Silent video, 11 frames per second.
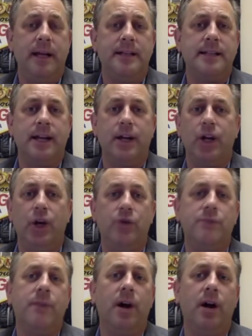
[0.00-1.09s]
It's not a
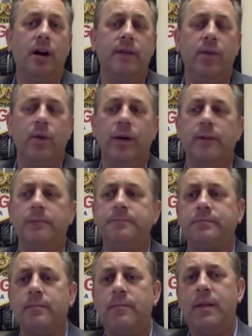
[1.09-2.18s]
huge mall, if you will,
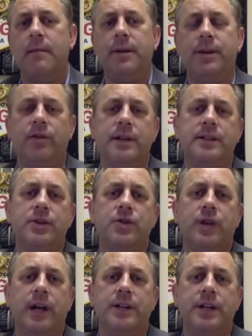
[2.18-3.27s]
but there is a
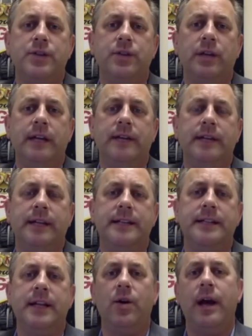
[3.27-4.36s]
stretch as you're leaving the
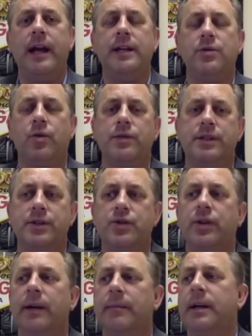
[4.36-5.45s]
casino heading towards the
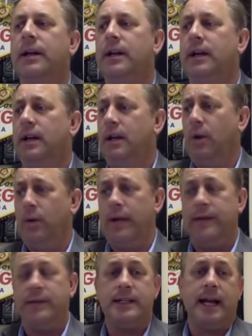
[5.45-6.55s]
Strip where
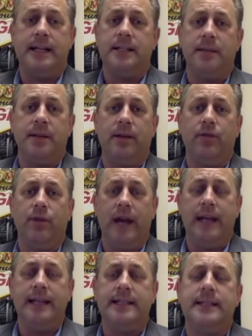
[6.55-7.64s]
they've just got some of the
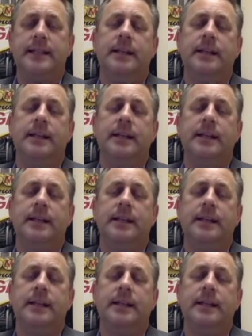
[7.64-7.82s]
greatest